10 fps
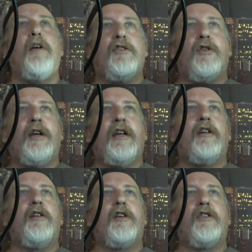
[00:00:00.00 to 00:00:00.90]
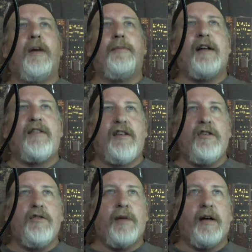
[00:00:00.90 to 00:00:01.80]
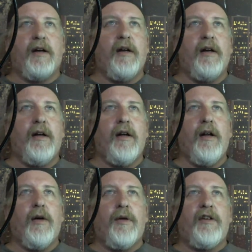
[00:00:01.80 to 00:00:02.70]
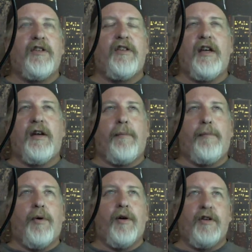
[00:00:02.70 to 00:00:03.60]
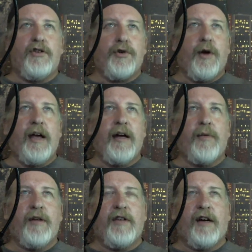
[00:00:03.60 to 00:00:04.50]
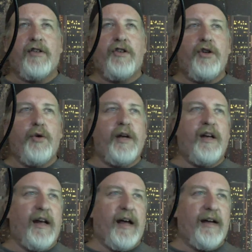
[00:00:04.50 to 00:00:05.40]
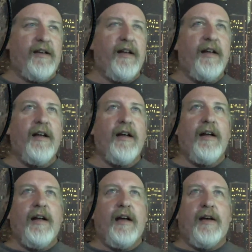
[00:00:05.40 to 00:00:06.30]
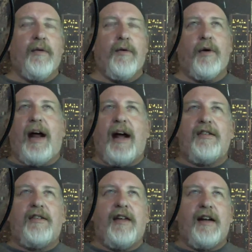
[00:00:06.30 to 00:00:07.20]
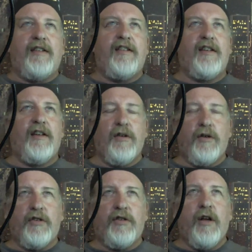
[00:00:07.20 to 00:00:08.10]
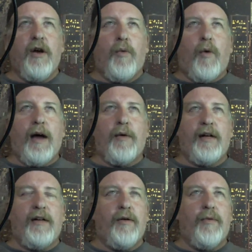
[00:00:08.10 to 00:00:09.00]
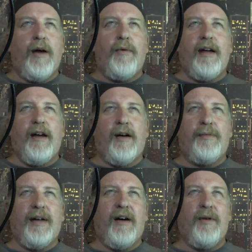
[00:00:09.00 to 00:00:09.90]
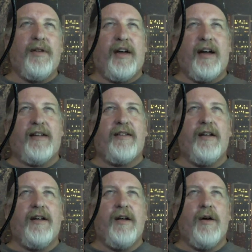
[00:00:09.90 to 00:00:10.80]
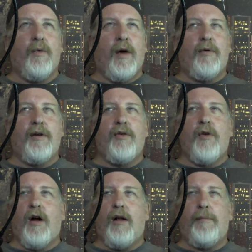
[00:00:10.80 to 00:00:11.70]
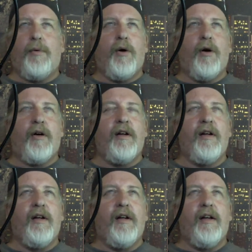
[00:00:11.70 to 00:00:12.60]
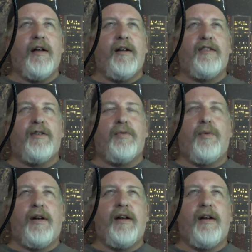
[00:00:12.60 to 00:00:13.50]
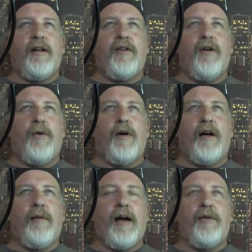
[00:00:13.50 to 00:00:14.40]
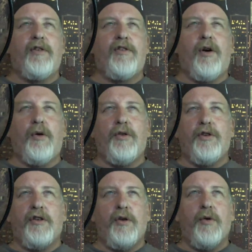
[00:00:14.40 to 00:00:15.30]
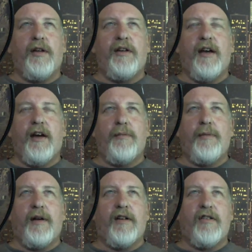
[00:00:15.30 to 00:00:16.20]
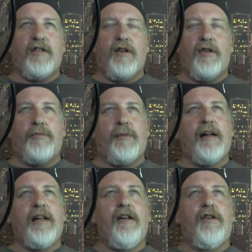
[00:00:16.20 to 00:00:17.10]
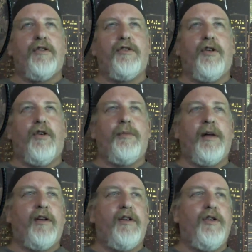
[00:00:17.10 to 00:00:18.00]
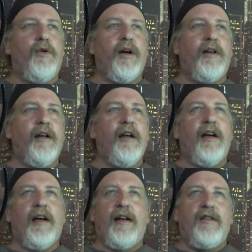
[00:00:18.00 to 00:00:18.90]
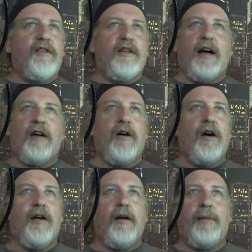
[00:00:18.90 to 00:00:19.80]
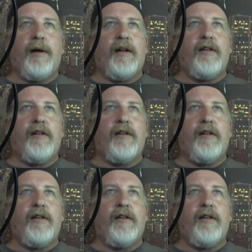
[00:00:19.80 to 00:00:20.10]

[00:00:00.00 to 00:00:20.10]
so he looks up. That's human. We just get aboard the train and we start doing that. And then when we're asked that excuse, why we helped out with that, why were you all aboard? And it's just what, and they'll go, well, I was told to do it. The Eichmann excuse. My leaders told me to do it, and I just got caught up in it.